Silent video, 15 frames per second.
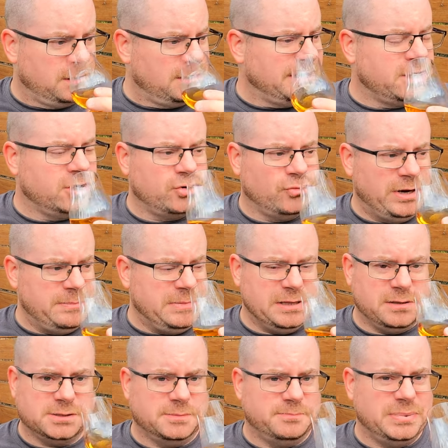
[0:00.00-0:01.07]
like a creamy,
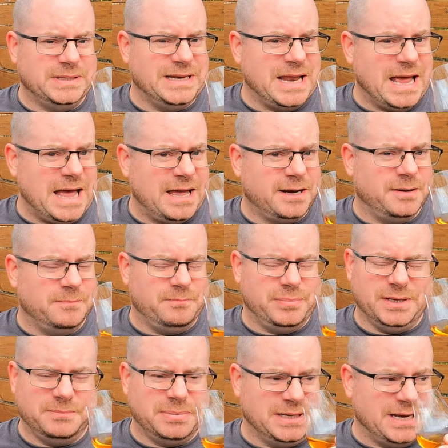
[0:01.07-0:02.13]
there's a banana,
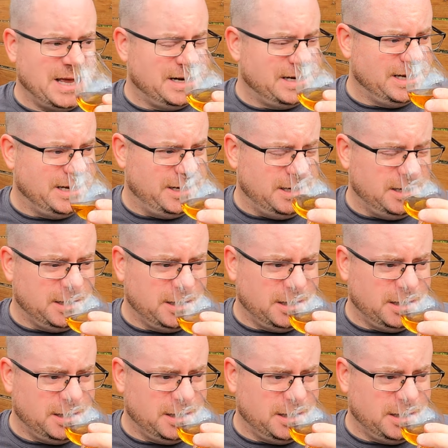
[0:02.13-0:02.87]
big banana hit.